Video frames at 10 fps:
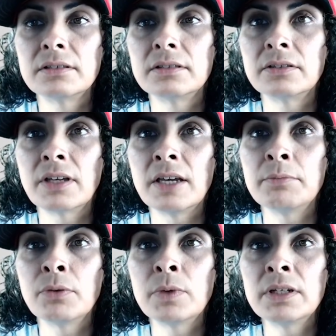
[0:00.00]
Okay,
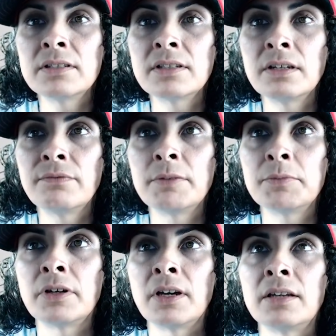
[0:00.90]
but what is an
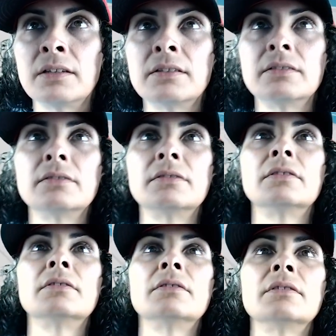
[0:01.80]
ephemeride?
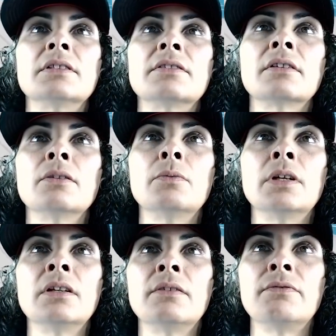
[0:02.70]
Let's look at what
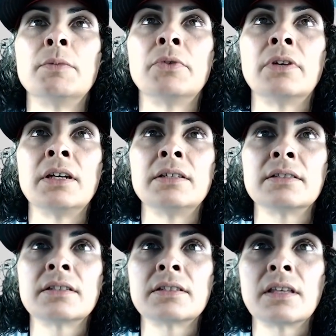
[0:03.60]
an ephemeride
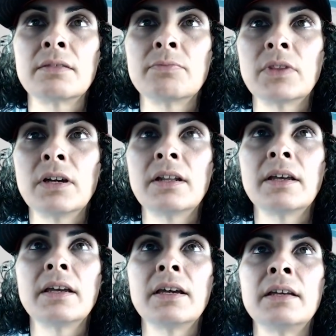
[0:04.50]
is, because I thought I
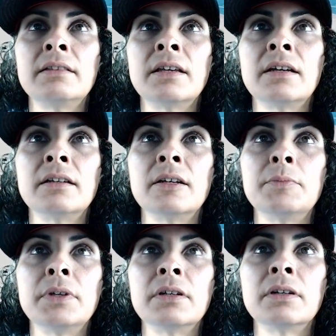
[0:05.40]
had that
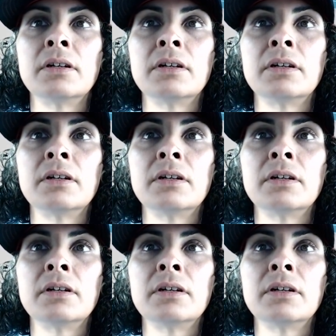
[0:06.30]
up here.